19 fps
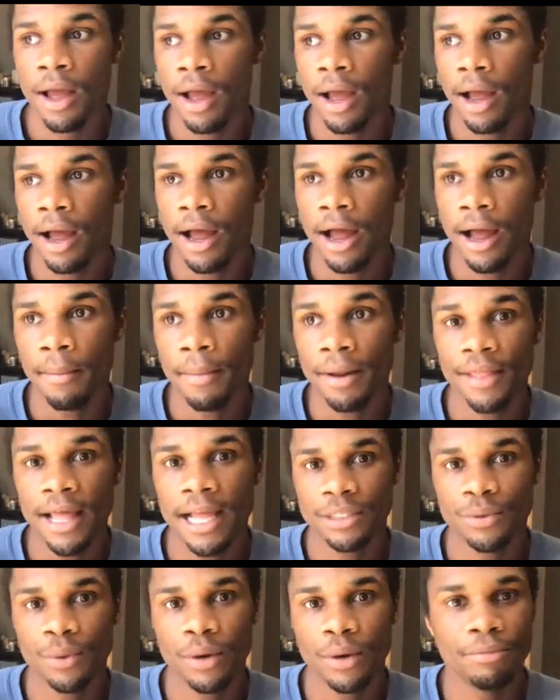And
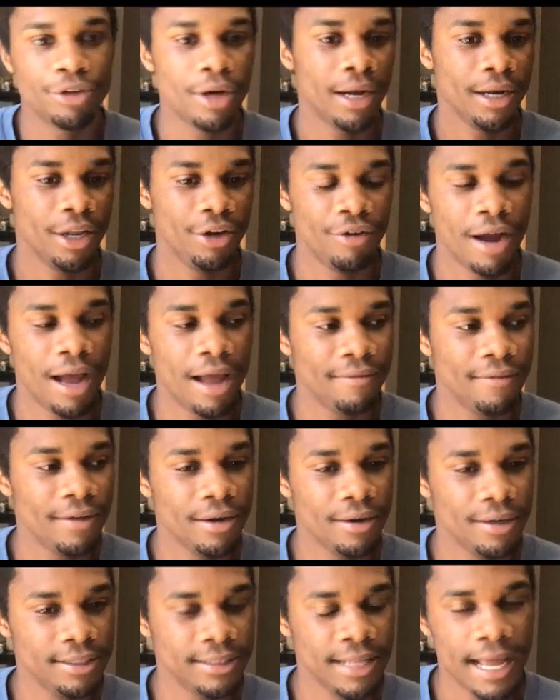that's what I'm trying to drive
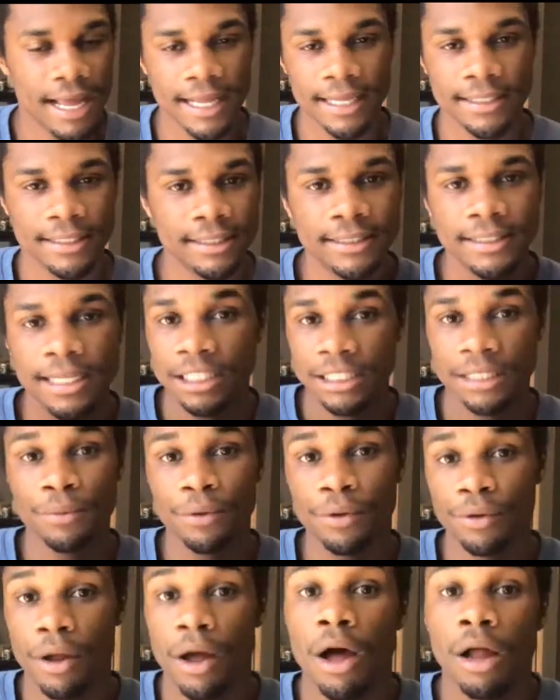here, is that it's
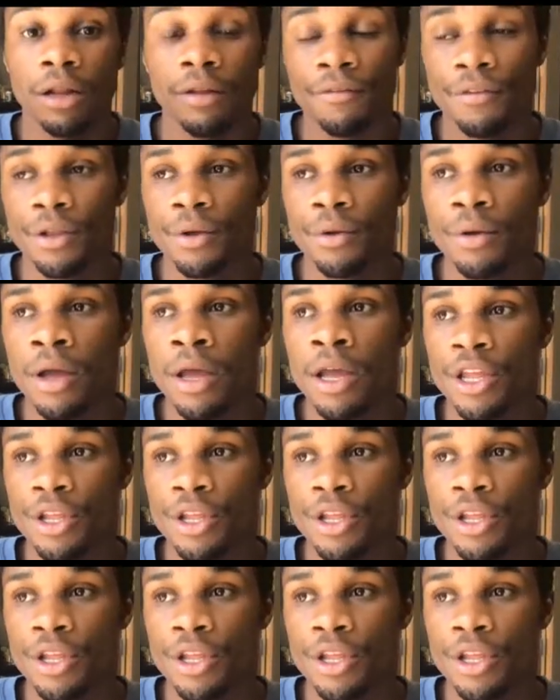accessible to all of you.